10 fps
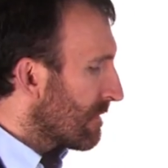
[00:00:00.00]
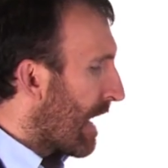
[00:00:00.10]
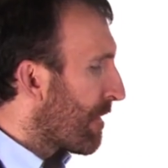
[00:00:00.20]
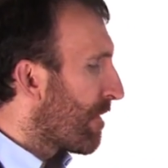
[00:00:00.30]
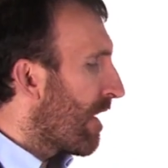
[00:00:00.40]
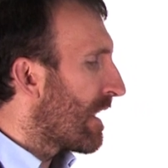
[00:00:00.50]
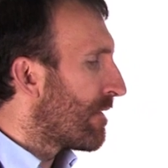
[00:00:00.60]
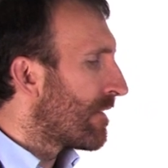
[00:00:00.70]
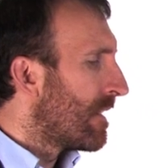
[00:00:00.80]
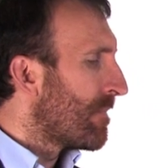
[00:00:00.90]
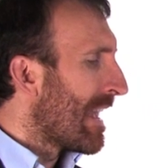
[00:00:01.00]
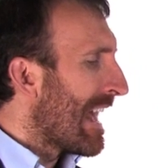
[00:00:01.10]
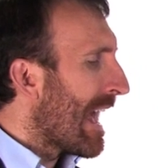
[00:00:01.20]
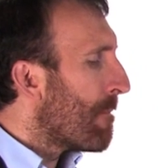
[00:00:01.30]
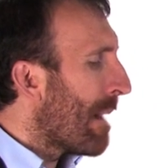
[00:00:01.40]
And 5,
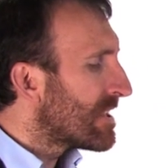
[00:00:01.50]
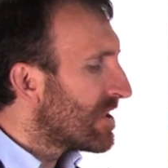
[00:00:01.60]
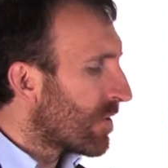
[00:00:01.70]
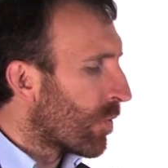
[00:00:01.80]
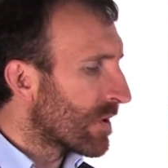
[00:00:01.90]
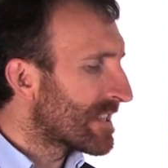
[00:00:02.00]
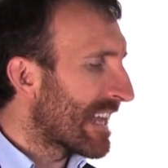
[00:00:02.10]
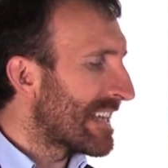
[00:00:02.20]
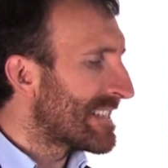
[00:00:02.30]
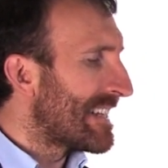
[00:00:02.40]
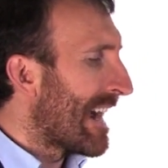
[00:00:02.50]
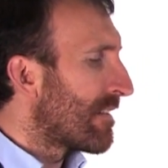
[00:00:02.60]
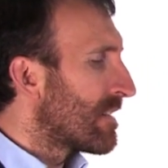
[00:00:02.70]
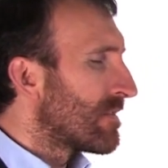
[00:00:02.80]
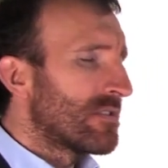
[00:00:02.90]
imagine the worst case
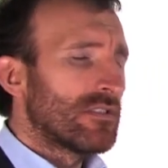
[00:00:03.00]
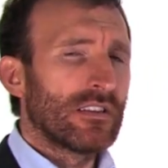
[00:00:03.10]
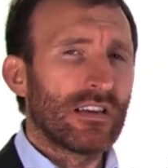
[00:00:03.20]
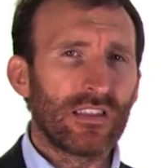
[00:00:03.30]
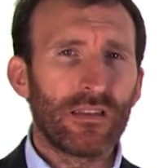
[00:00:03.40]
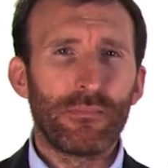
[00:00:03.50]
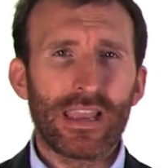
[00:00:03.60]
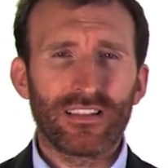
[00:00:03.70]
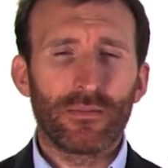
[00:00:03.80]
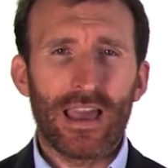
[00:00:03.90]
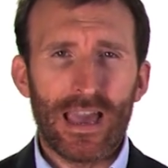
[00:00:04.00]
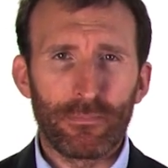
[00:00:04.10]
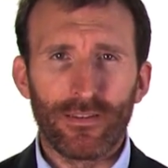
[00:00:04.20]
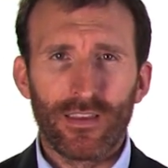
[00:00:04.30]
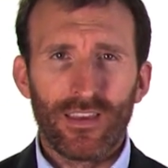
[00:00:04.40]
scenarios and then make them
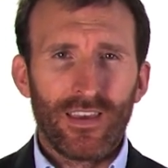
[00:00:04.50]
happen.